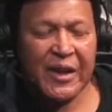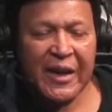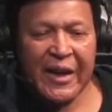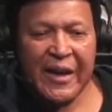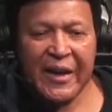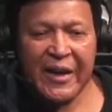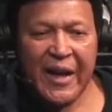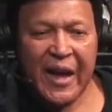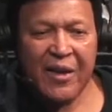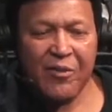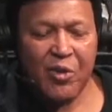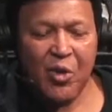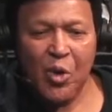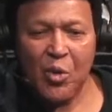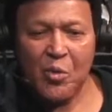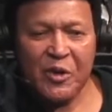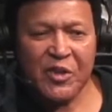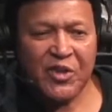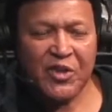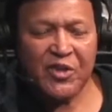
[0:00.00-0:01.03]
And I've
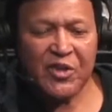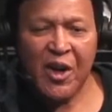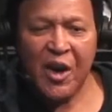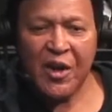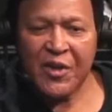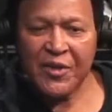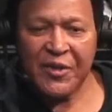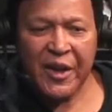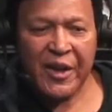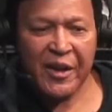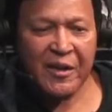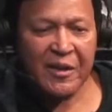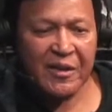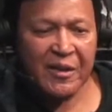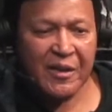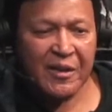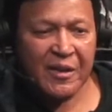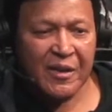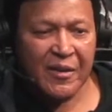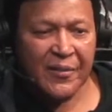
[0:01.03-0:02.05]
always thought that
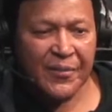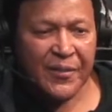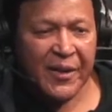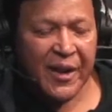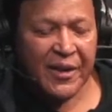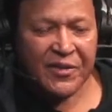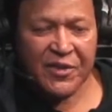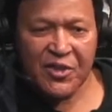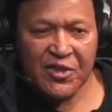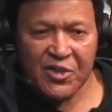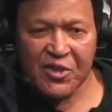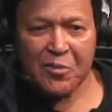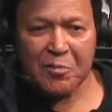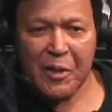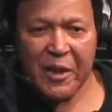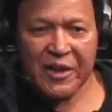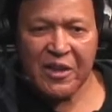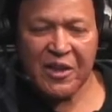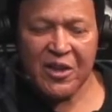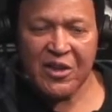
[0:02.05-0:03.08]
this is
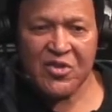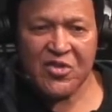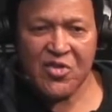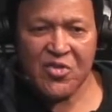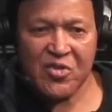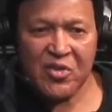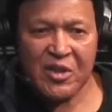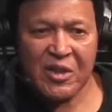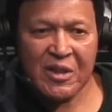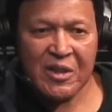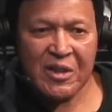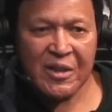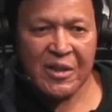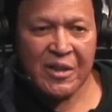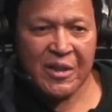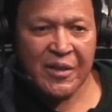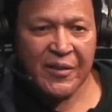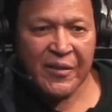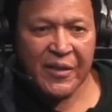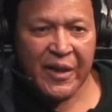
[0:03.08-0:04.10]
my country,
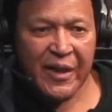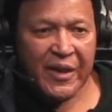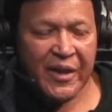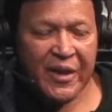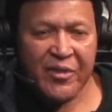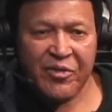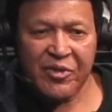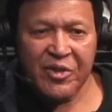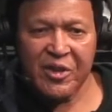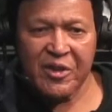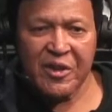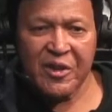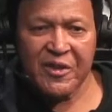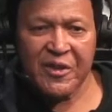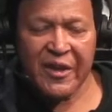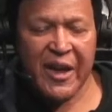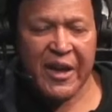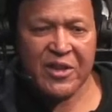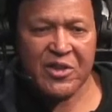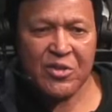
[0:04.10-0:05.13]
and everything
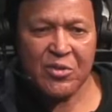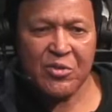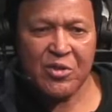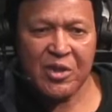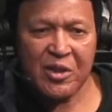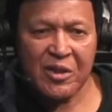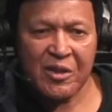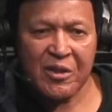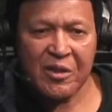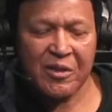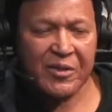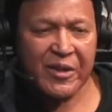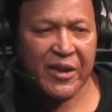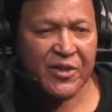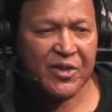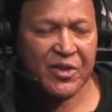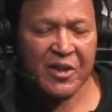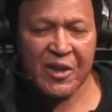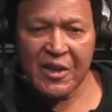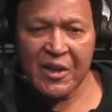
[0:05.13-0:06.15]
that I do here
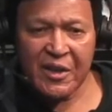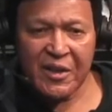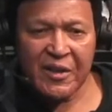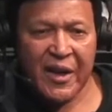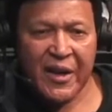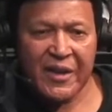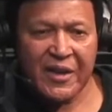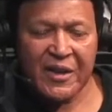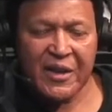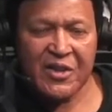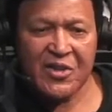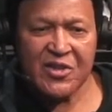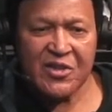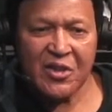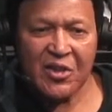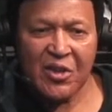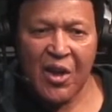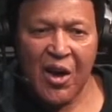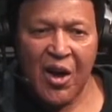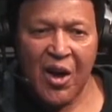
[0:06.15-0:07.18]
that's not against
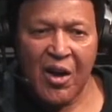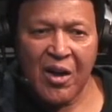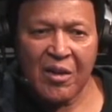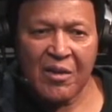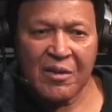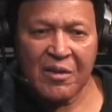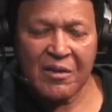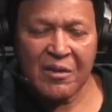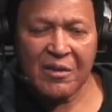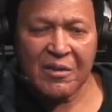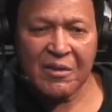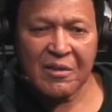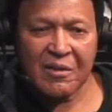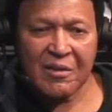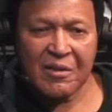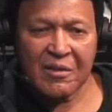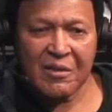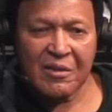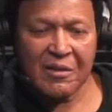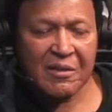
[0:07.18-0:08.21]
the law,
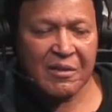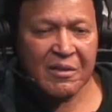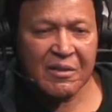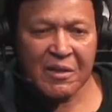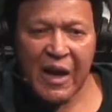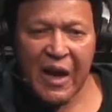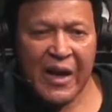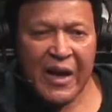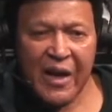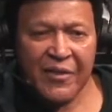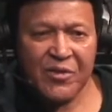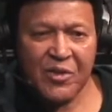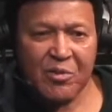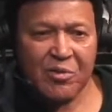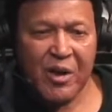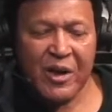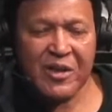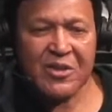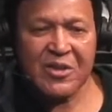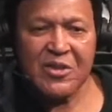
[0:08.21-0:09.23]
I have the
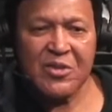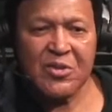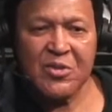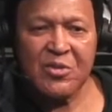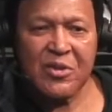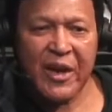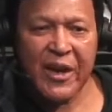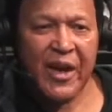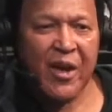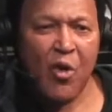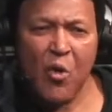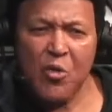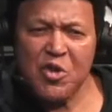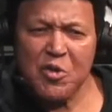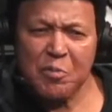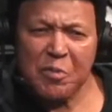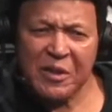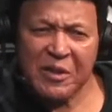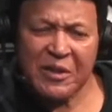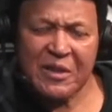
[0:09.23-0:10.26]
right to do that. I always
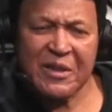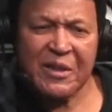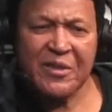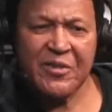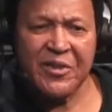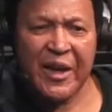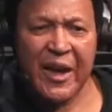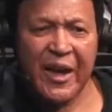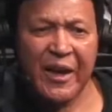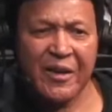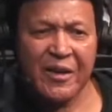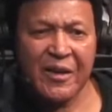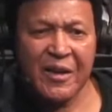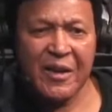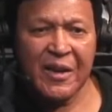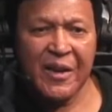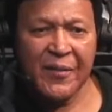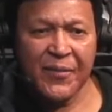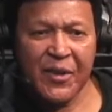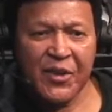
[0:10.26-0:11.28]
believed that.
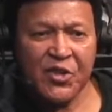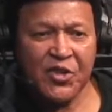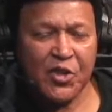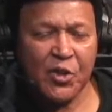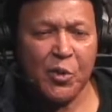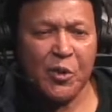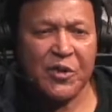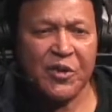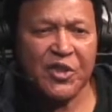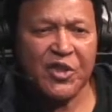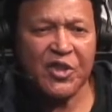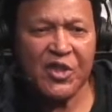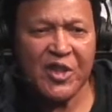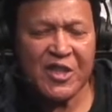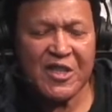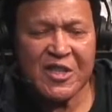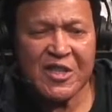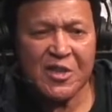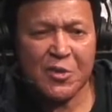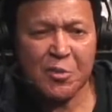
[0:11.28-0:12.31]
And so in the
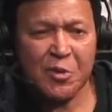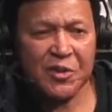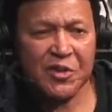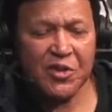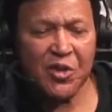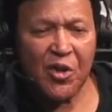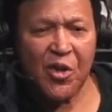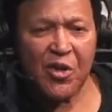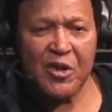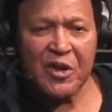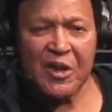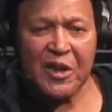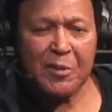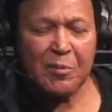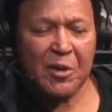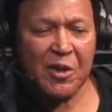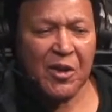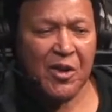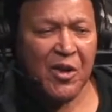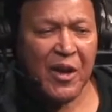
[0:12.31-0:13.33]
60s, when this all
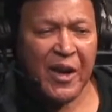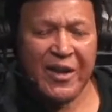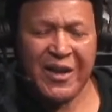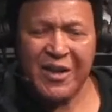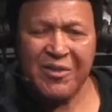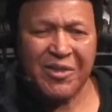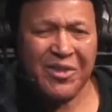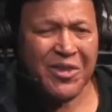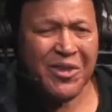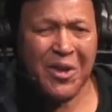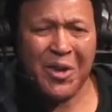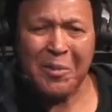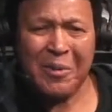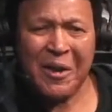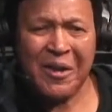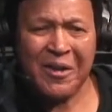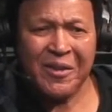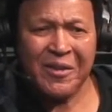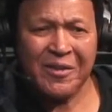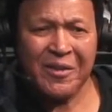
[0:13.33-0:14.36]
came along, I never thought
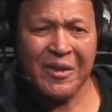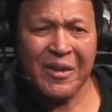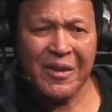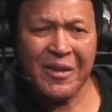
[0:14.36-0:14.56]
about it.